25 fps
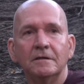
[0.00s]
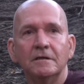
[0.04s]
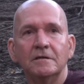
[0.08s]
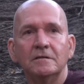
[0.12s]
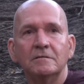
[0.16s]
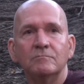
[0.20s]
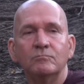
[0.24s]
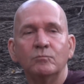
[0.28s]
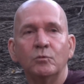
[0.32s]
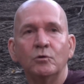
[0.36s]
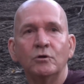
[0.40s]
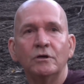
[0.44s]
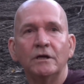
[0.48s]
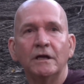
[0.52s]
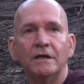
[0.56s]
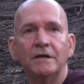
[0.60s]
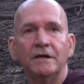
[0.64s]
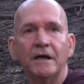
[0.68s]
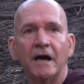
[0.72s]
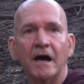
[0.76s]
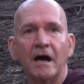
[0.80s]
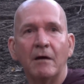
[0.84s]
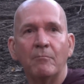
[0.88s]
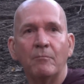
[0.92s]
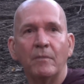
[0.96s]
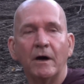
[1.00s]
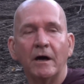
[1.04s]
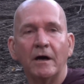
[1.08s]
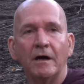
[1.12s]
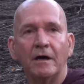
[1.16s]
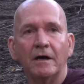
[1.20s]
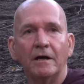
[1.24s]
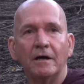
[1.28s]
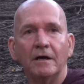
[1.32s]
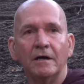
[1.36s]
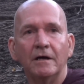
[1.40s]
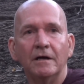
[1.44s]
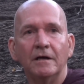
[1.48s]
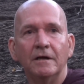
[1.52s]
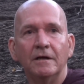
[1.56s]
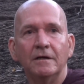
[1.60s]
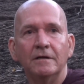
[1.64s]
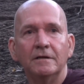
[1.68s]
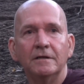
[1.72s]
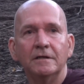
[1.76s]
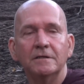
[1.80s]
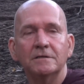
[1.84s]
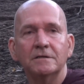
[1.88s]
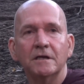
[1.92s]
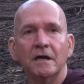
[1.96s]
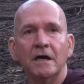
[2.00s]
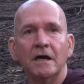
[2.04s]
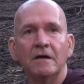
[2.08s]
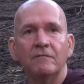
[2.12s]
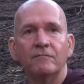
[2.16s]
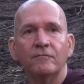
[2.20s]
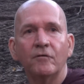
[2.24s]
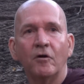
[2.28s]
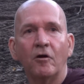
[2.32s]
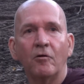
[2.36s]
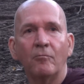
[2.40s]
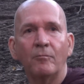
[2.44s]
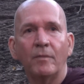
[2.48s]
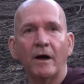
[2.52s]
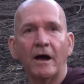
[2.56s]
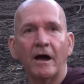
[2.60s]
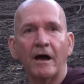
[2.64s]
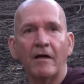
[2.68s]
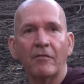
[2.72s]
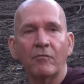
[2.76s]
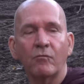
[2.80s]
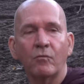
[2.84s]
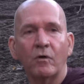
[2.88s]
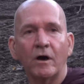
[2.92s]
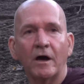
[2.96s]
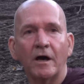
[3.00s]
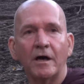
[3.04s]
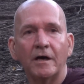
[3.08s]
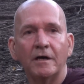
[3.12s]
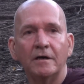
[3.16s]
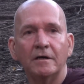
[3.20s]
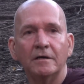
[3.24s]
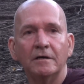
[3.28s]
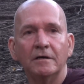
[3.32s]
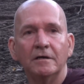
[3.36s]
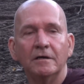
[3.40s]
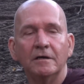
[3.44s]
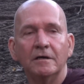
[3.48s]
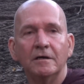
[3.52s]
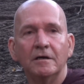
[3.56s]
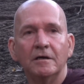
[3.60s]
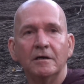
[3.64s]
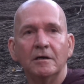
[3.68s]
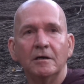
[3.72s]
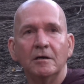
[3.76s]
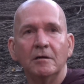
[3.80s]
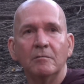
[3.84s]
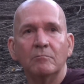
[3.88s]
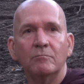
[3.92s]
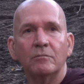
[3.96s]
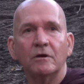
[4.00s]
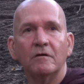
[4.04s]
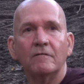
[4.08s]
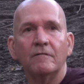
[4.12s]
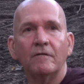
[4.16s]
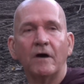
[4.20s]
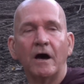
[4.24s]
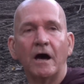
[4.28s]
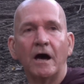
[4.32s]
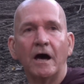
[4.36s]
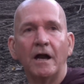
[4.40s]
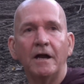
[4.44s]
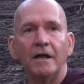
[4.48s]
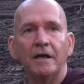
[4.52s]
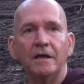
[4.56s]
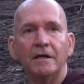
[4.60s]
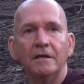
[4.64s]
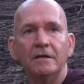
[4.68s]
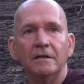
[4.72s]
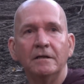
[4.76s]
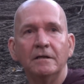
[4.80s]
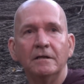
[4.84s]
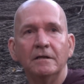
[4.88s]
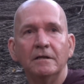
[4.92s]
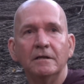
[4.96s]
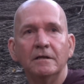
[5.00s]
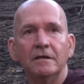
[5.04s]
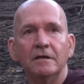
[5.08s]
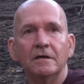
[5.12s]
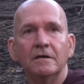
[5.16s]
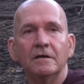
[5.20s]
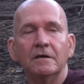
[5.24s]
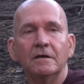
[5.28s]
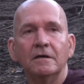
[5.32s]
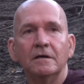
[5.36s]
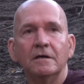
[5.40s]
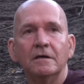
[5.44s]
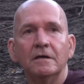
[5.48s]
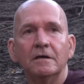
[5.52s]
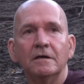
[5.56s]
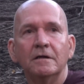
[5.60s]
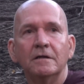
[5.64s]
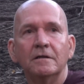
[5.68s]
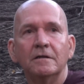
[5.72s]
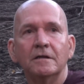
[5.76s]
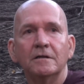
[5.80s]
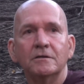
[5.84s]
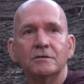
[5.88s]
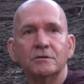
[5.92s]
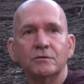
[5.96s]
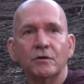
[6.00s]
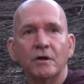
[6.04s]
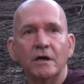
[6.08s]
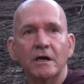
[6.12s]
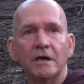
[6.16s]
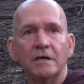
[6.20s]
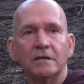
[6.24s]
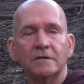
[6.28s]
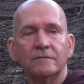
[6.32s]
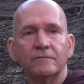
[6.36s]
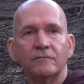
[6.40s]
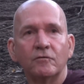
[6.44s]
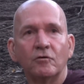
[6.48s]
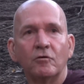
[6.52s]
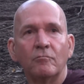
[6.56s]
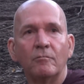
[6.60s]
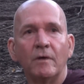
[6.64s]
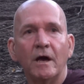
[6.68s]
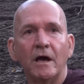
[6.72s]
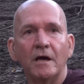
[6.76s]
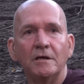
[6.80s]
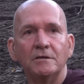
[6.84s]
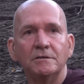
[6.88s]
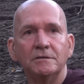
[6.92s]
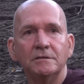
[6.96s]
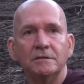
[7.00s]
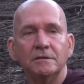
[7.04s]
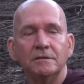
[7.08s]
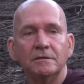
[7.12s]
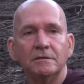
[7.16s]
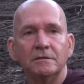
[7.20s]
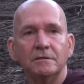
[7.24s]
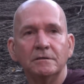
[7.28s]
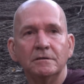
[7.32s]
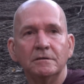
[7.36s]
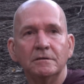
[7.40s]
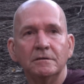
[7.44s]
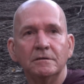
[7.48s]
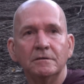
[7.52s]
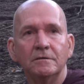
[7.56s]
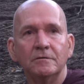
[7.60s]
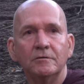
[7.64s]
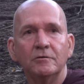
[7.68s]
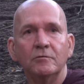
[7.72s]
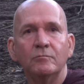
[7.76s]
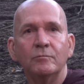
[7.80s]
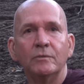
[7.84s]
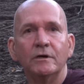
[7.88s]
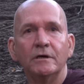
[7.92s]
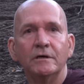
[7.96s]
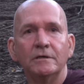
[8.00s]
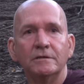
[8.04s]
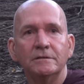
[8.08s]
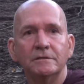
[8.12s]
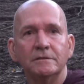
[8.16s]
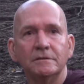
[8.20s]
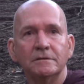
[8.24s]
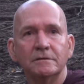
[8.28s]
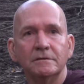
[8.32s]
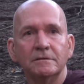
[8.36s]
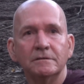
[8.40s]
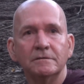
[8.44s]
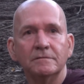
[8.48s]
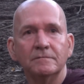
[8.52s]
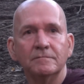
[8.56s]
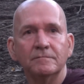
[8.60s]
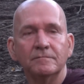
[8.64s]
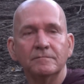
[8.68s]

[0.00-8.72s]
This Buddha Dharma, this Eightfold Pathway, providing the transformation to peace.